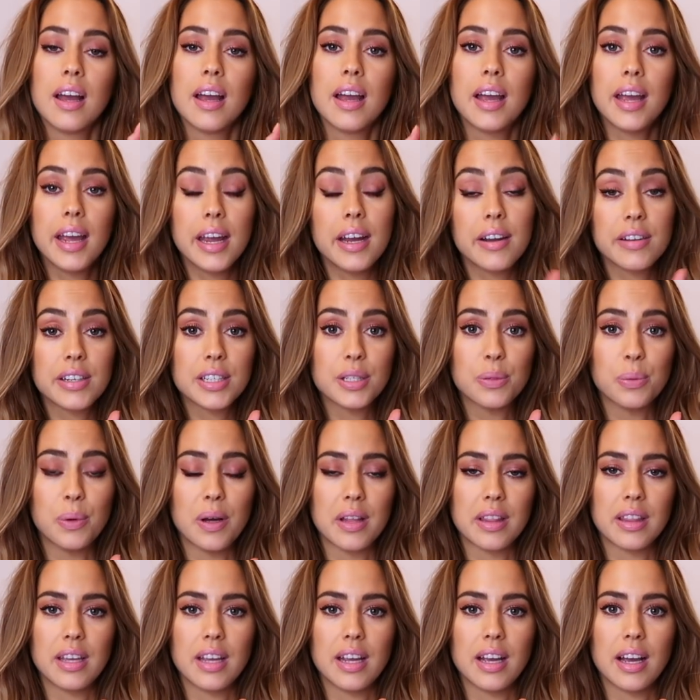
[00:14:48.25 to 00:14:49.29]
Here's
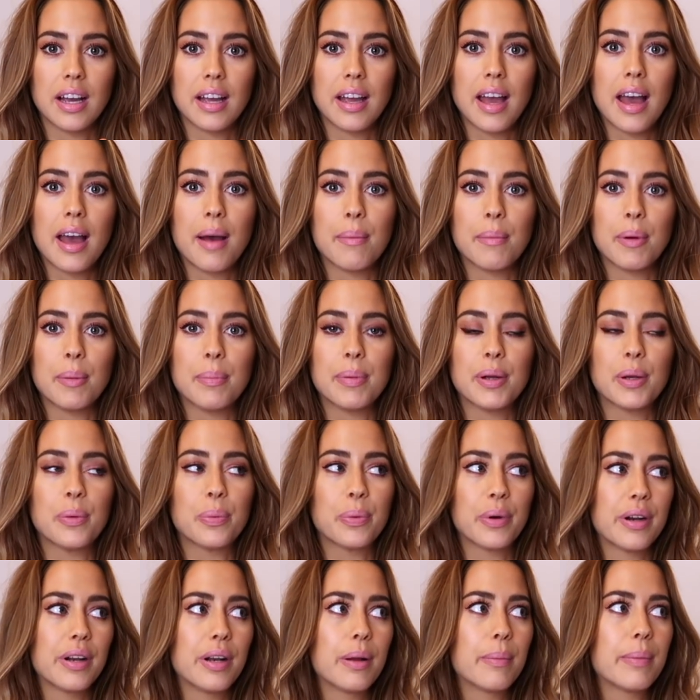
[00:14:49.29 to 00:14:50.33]
one thing I am a bit
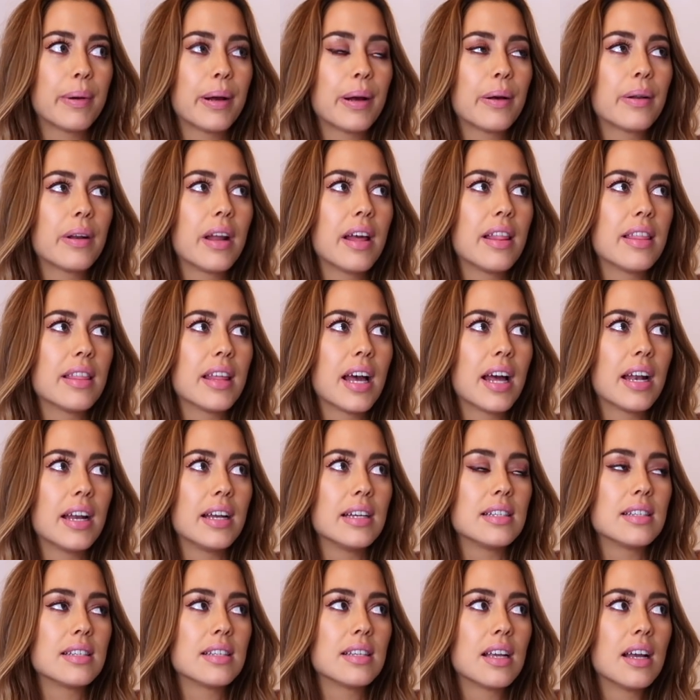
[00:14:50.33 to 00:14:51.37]
worried about, and that
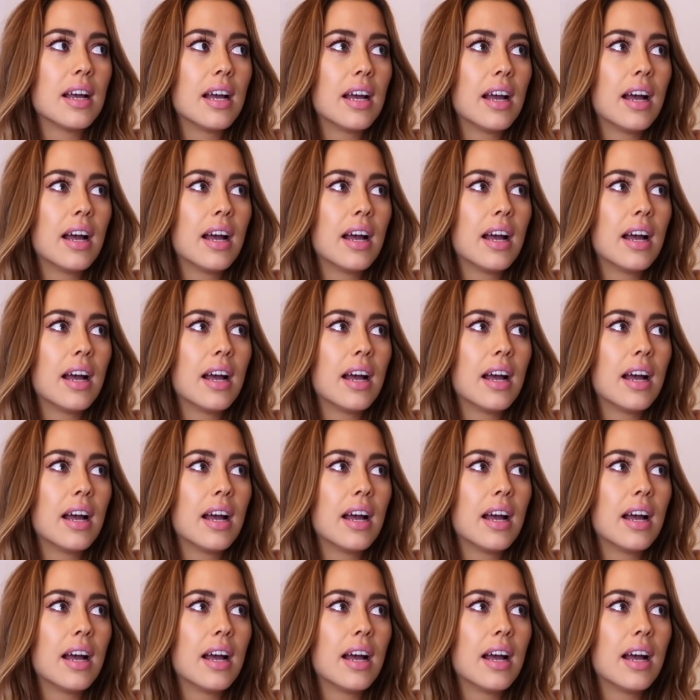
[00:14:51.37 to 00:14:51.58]
is